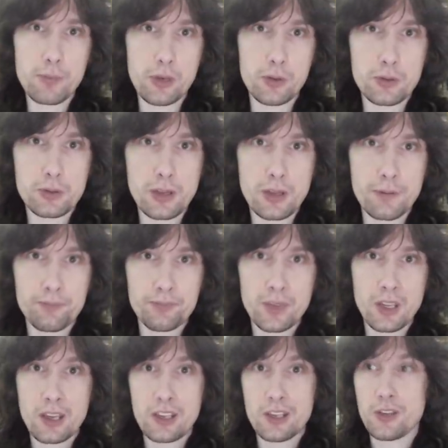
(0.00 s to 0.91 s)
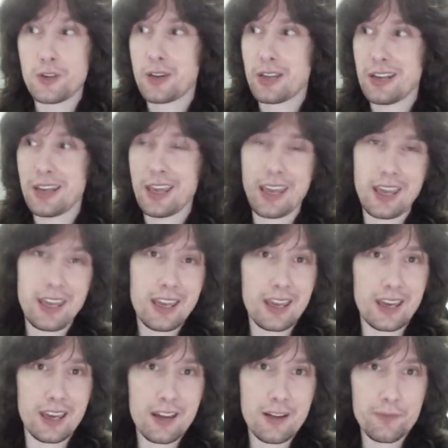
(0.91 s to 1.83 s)
mute, you can
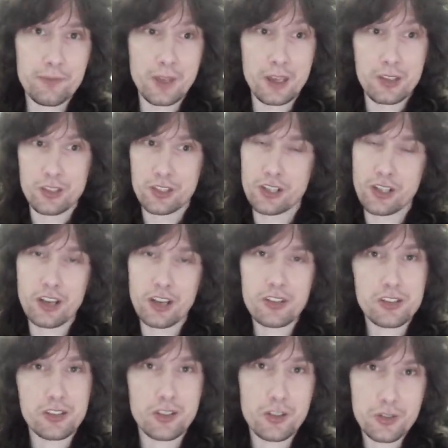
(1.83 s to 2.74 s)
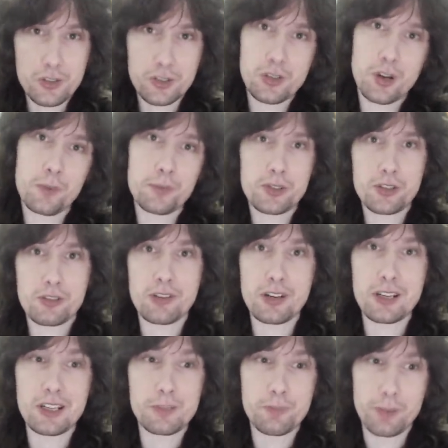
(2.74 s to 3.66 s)
hear just those top
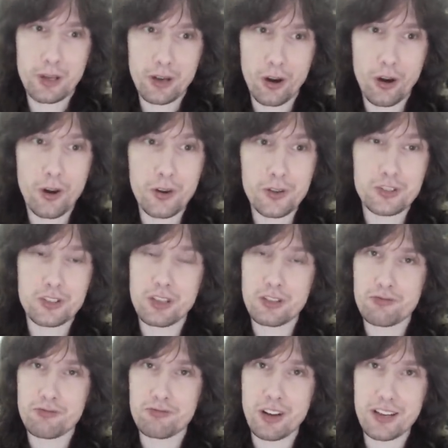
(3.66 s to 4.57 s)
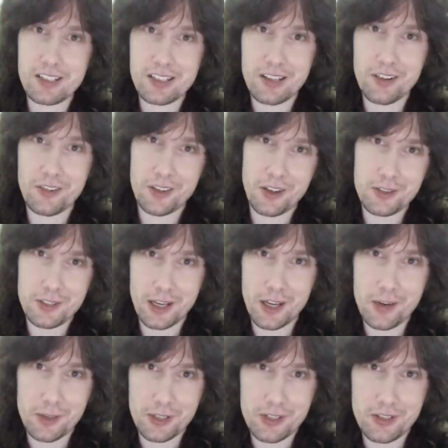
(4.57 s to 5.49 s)
strings because she's resting on those
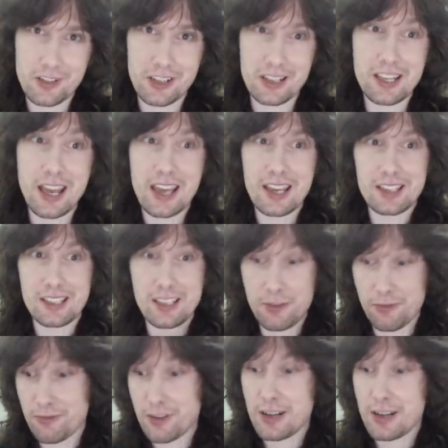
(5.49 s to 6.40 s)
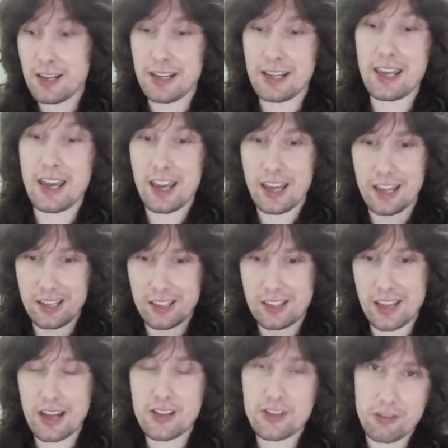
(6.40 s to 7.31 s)
lower strings to really
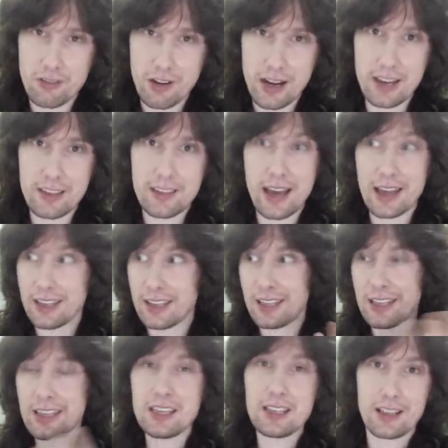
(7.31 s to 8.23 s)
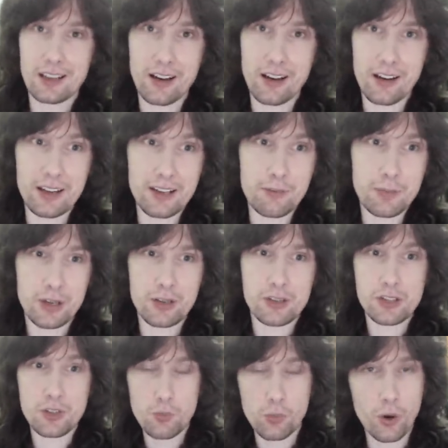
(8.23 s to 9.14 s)
exaggerate that lead line,
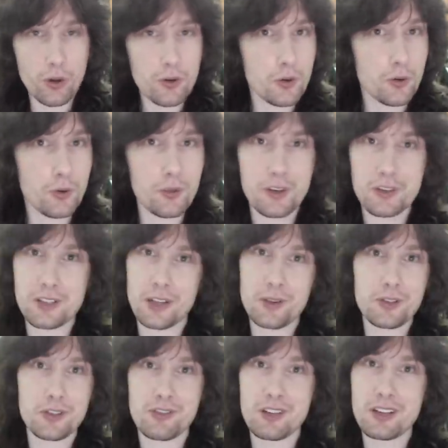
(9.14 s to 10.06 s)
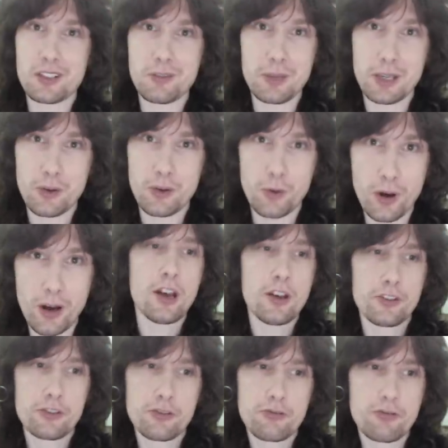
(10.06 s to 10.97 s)
because you want all those lower strings to be
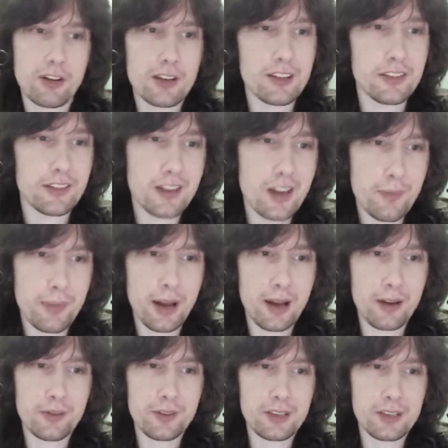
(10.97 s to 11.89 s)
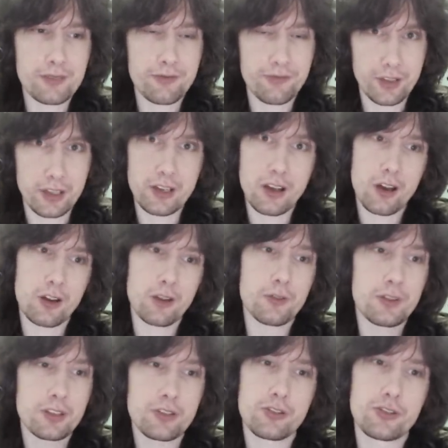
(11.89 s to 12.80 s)
quiet. The great thing about this video,
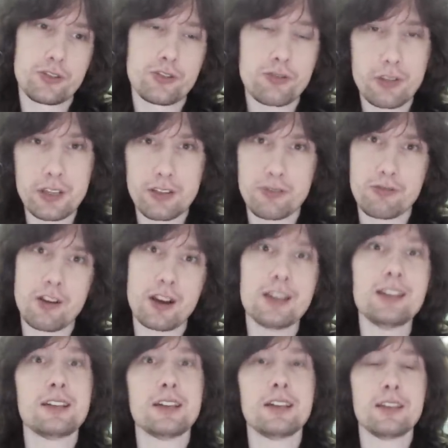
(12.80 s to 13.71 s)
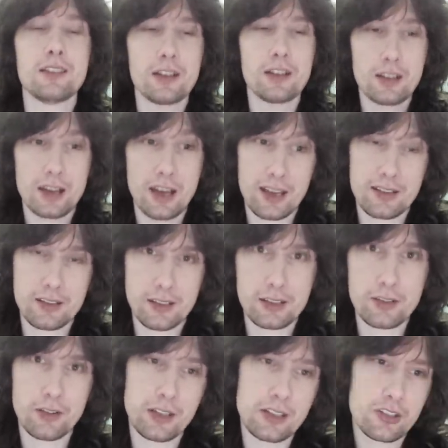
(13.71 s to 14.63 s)
this is Troy Grady that has
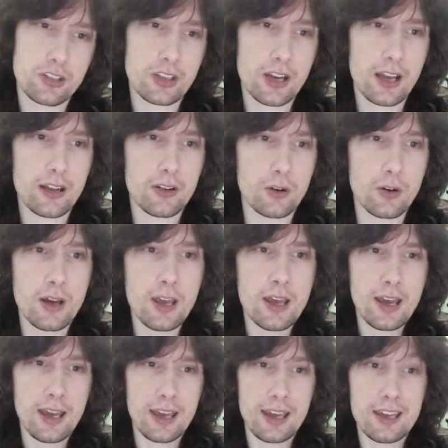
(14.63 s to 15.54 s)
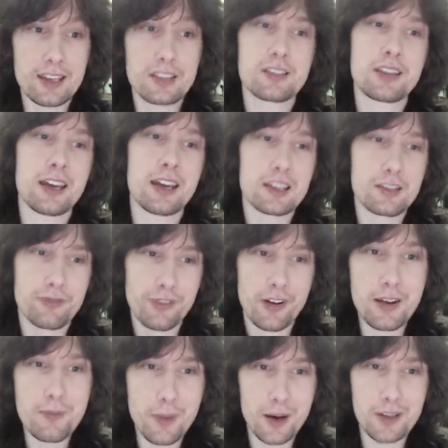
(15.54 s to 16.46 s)
this on his channel, is that it's
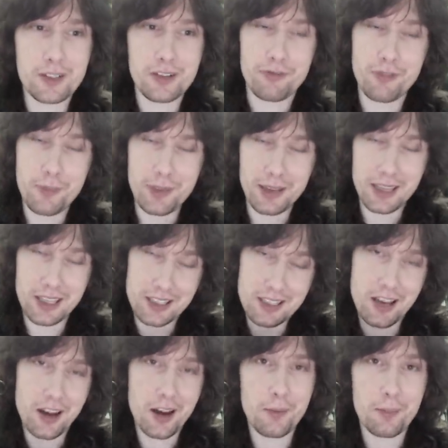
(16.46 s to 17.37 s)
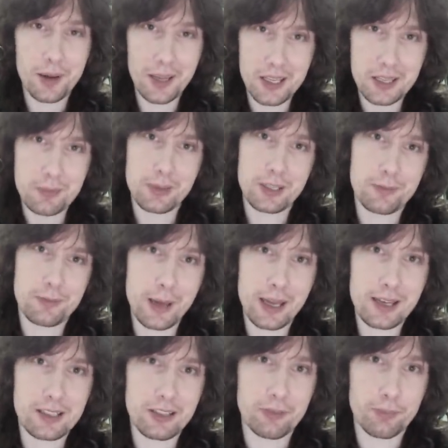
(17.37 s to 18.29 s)
very much from a guitar player's
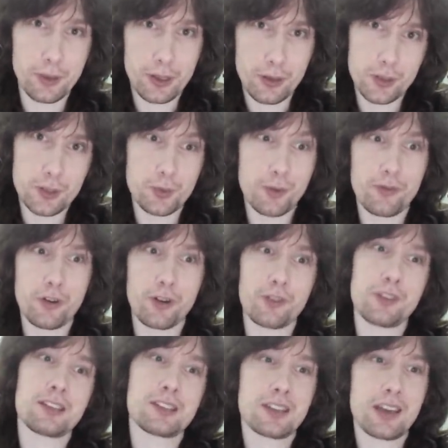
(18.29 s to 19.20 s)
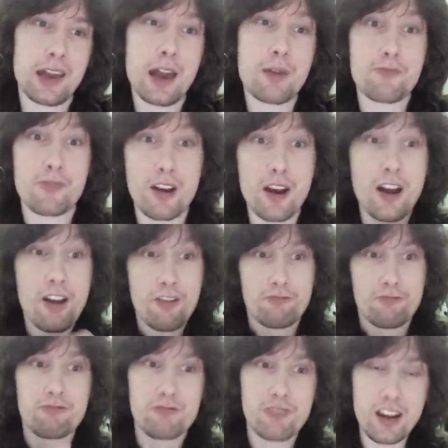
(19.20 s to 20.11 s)
perspective, because we've got this camera
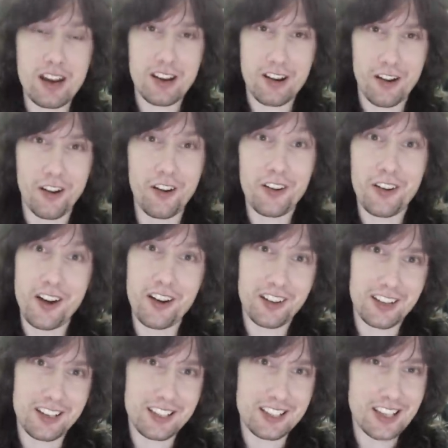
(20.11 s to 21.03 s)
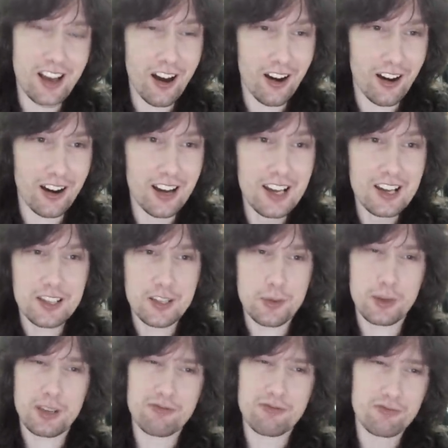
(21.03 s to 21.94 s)
rig on her guitar
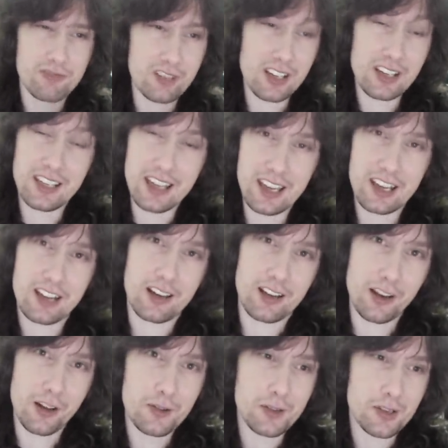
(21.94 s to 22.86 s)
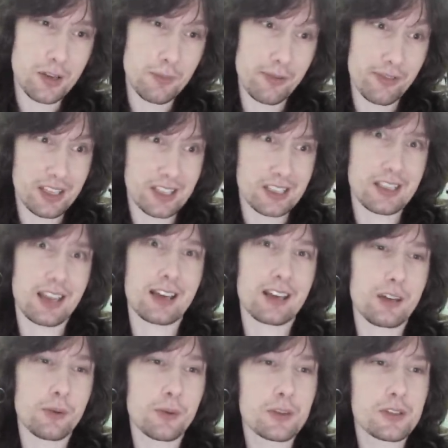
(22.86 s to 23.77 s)
so we can really get a close-up of
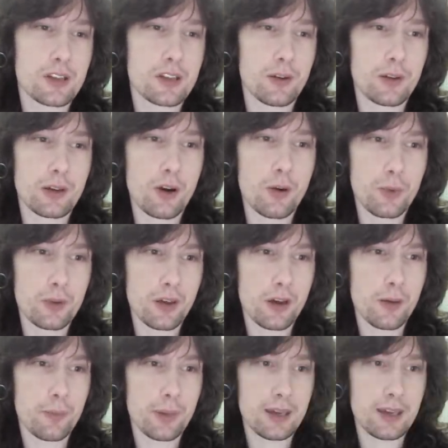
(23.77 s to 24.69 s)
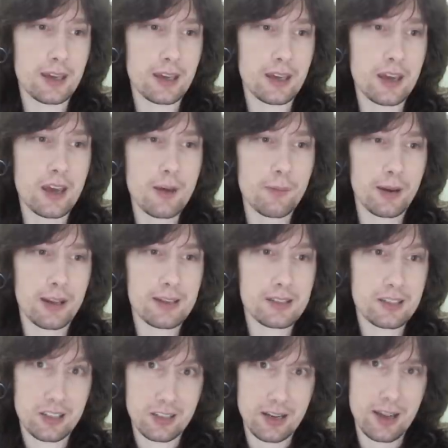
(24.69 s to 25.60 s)
exactly what's going on with her picking. But
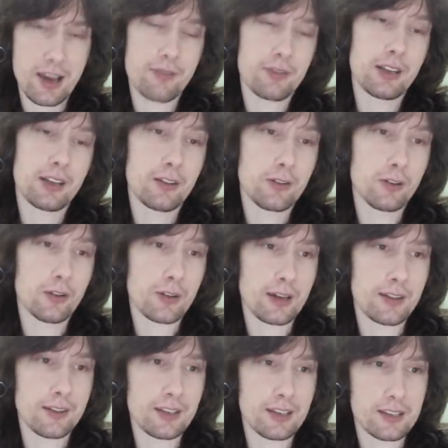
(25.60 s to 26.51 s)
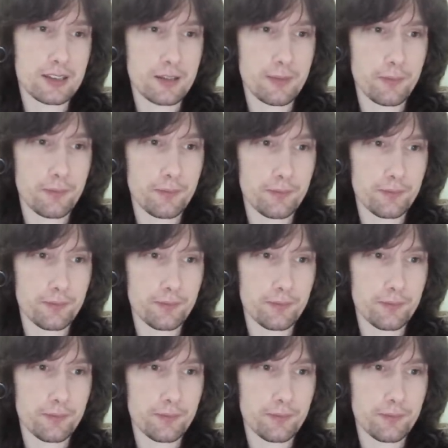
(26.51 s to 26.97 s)
let's just have a little look at this.